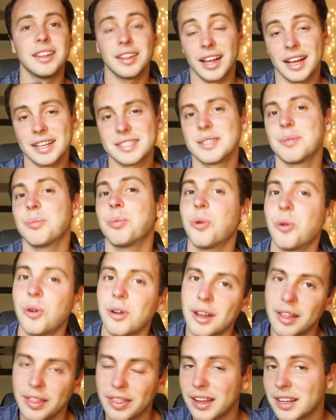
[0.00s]
the last
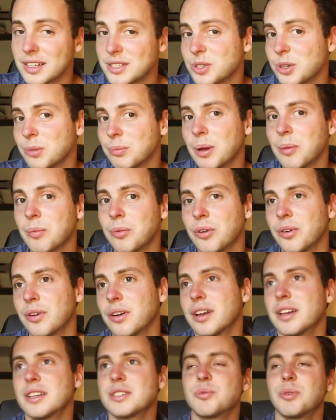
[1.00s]
important thing to remember
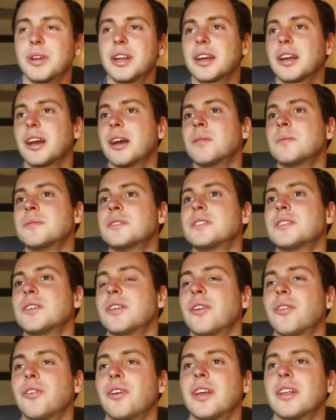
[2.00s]
is when it comes to
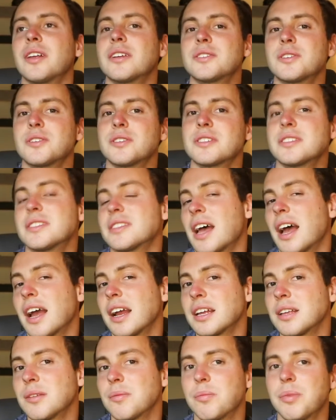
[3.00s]
the realtor's
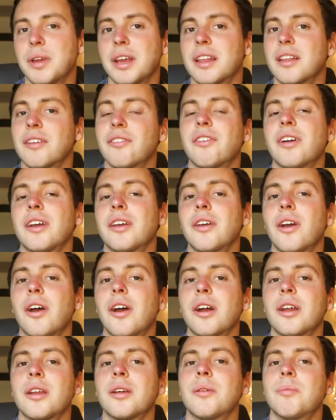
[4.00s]
sign being in the front
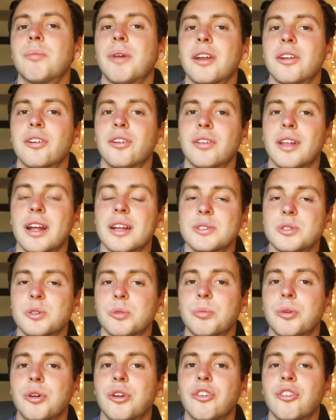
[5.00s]
yard, make sure that's
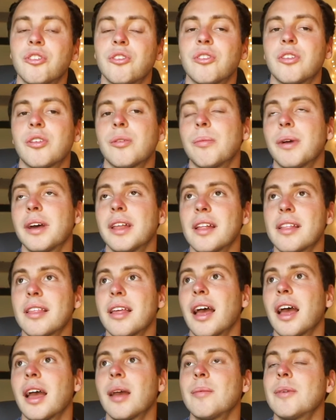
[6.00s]
removed by the
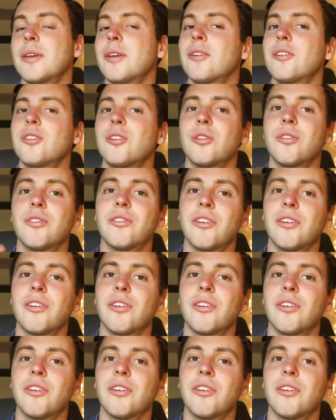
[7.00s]
time you shoot